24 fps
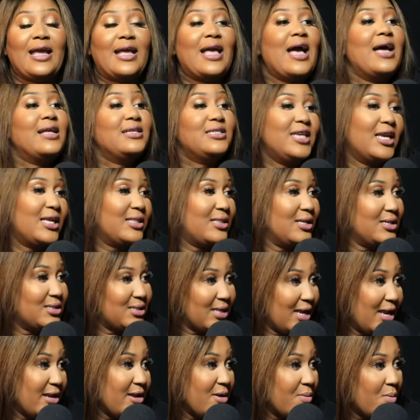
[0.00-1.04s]
can't take
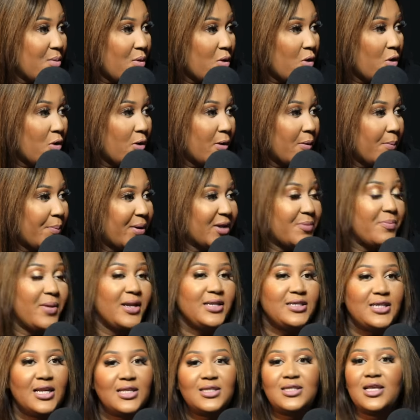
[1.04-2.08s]
this anymore. Mm-hmm. But my
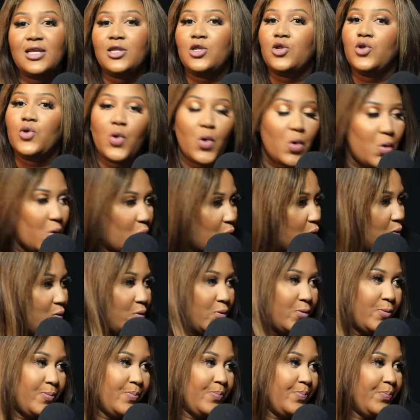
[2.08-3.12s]
dad said no.
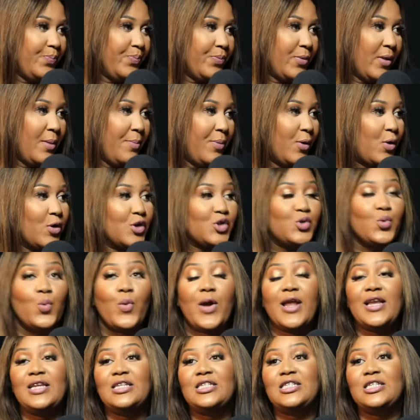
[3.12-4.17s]
Because
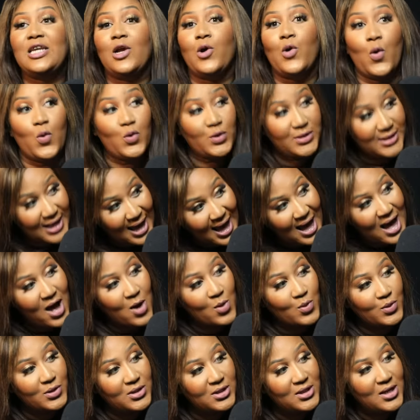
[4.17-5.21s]
when she goes
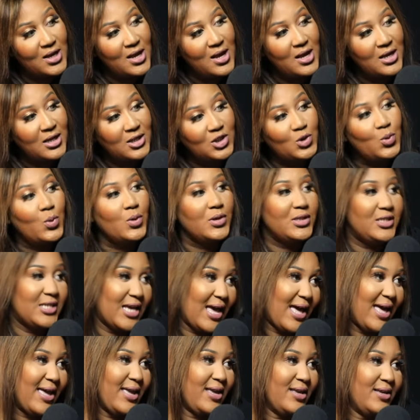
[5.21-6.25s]
out, she will
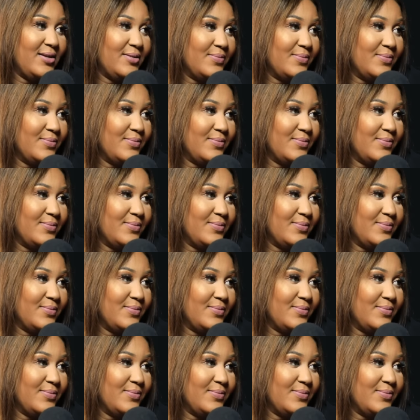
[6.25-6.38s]
die.